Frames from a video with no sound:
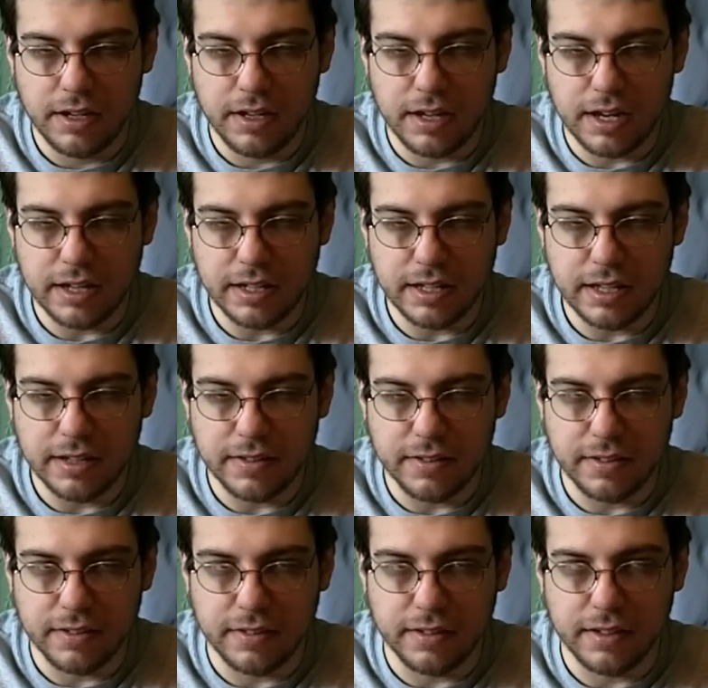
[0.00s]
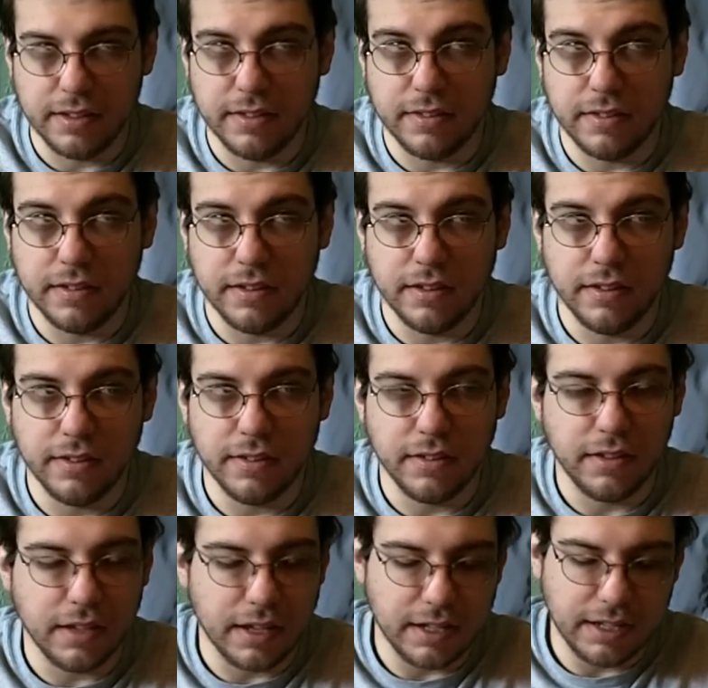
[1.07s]
E88 CCEC,
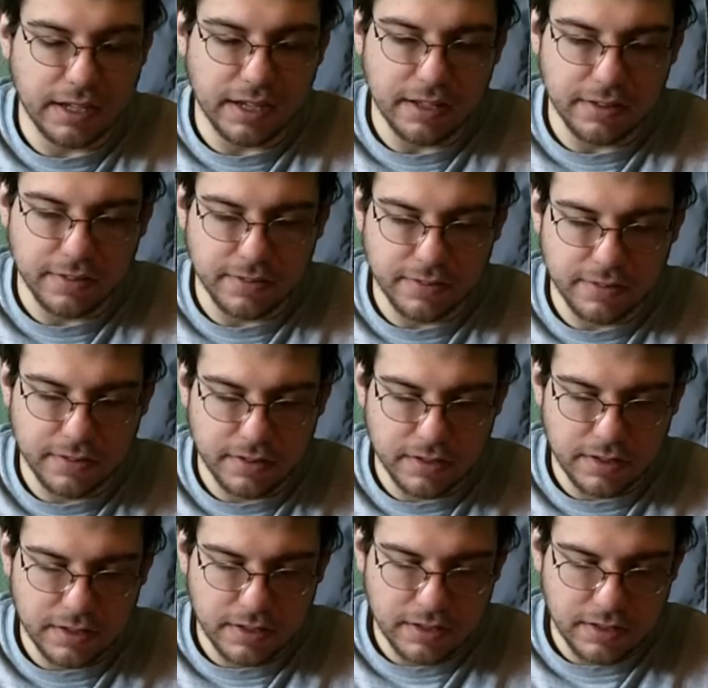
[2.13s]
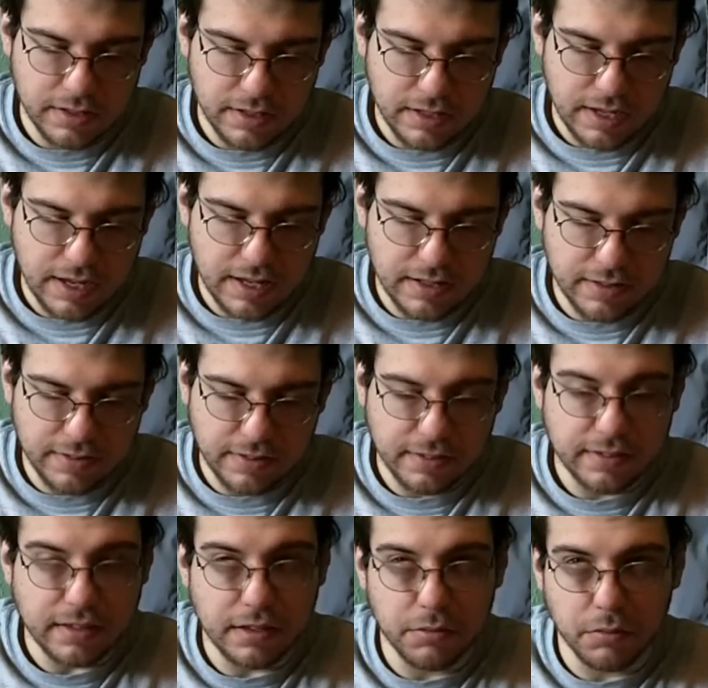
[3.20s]
C88s, and
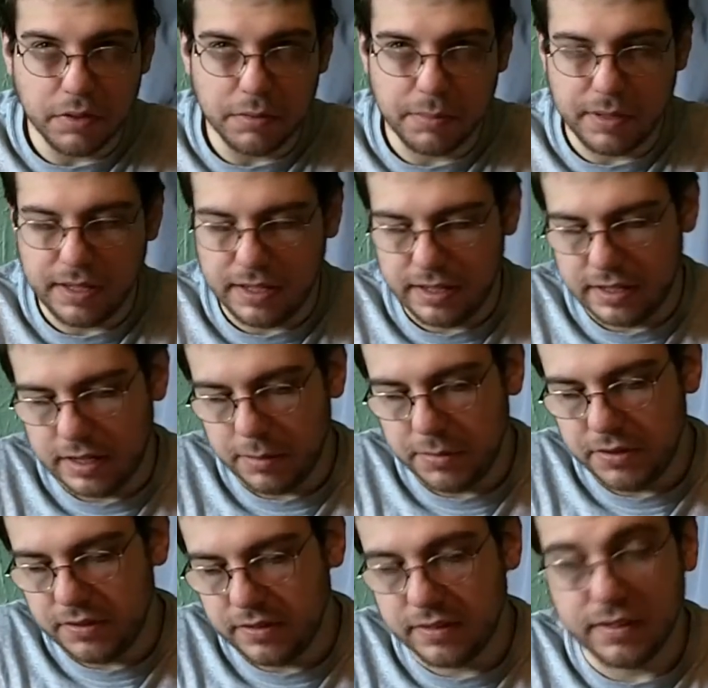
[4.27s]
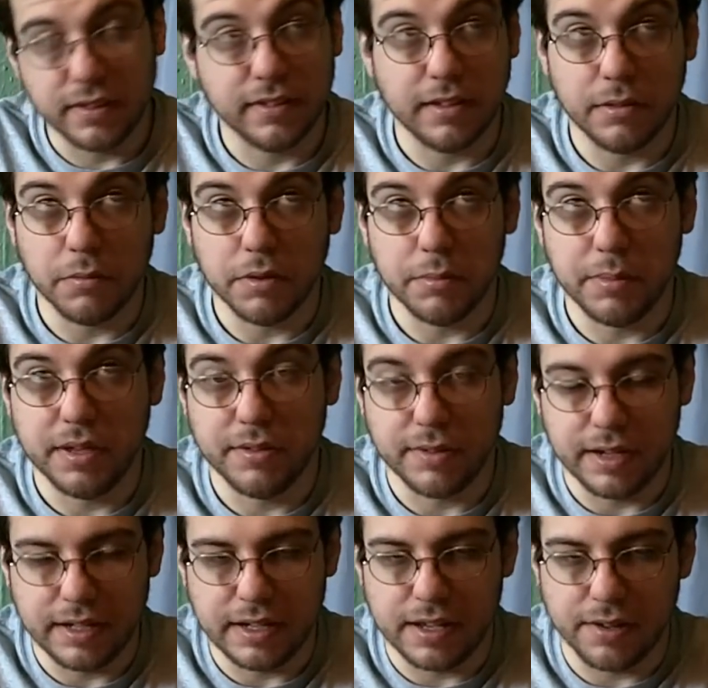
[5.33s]
6N1P. And I'm using
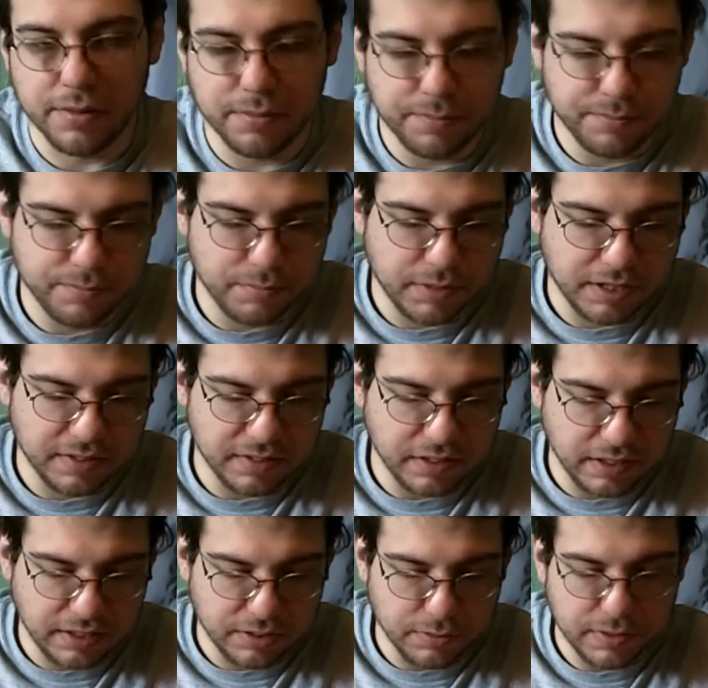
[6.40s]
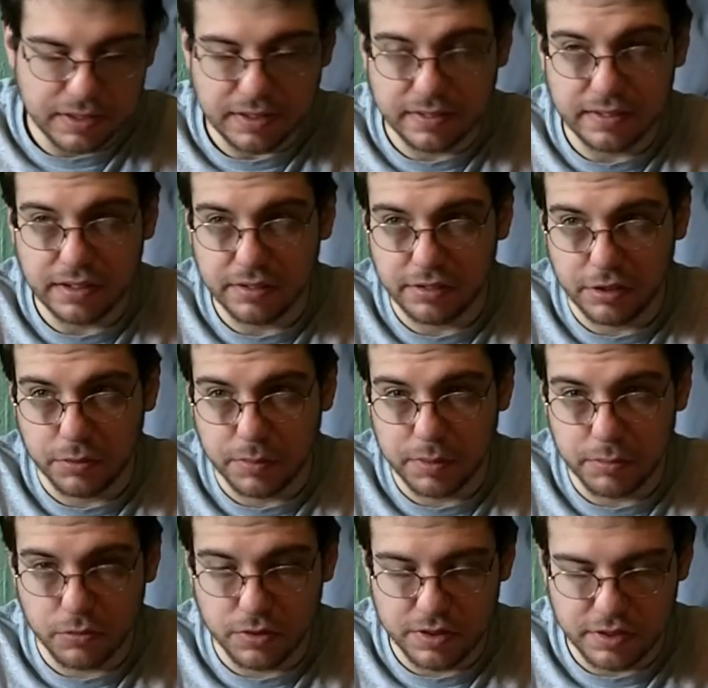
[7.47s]
6N1P right now because I like the way they sound a little
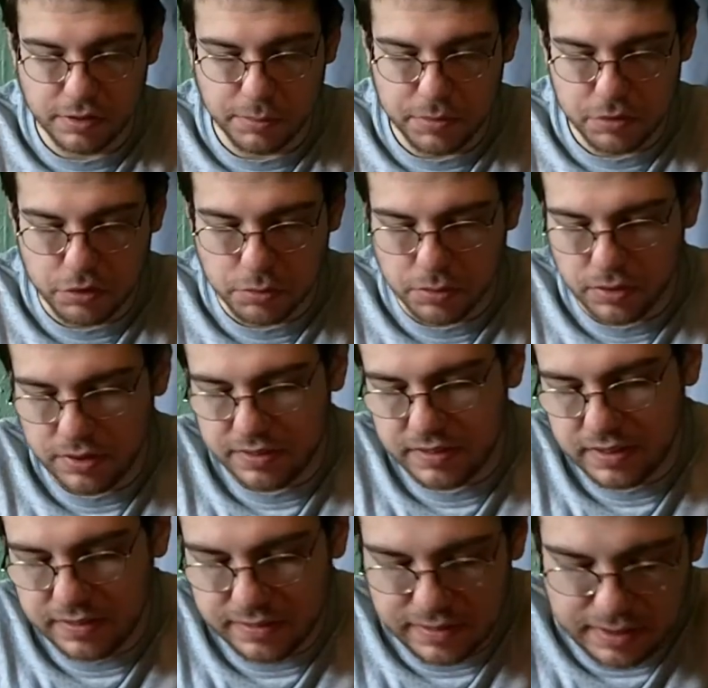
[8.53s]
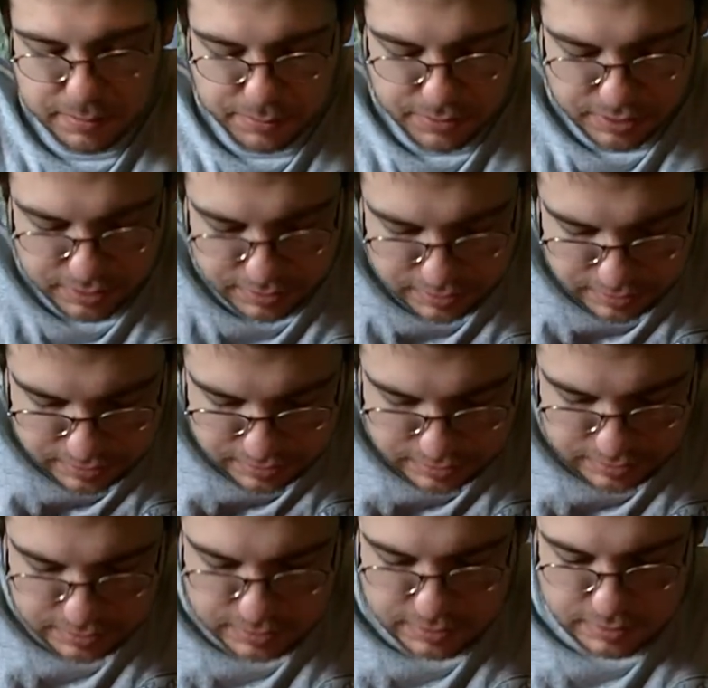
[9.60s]
bit more than the Bugle Boys in this amp.
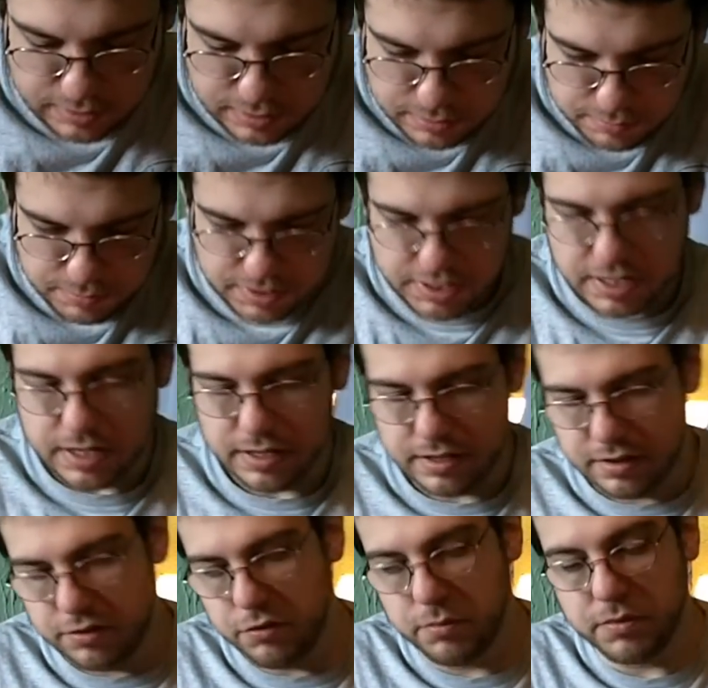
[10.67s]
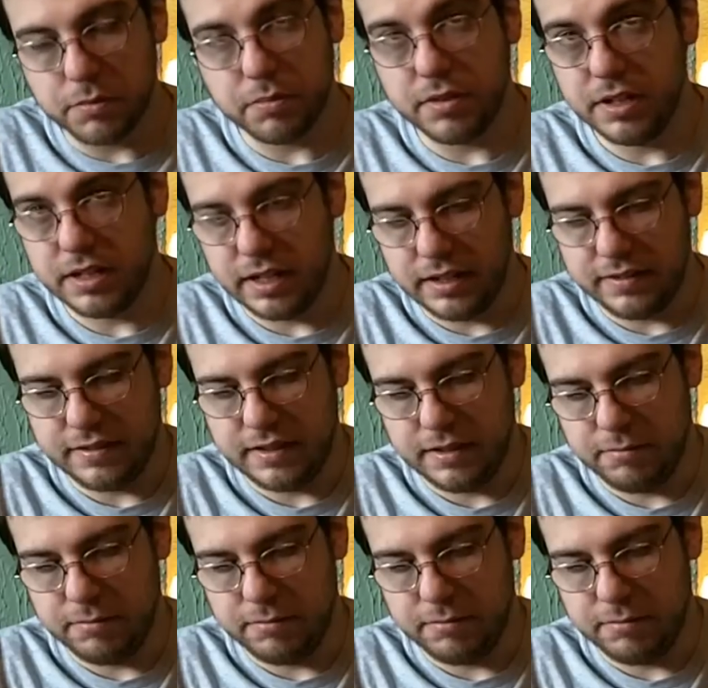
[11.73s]
But yeah, the tubes are pretty nice.